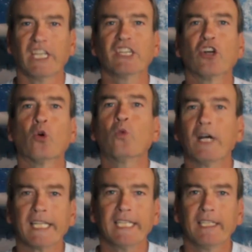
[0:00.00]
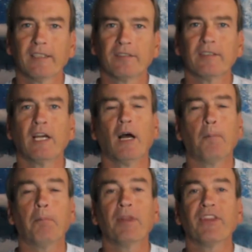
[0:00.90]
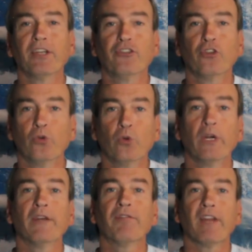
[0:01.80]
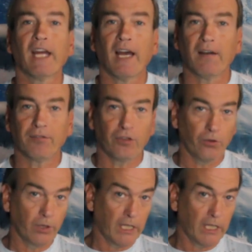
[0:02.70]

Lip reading: They don't want to eat us, but they do if they have to,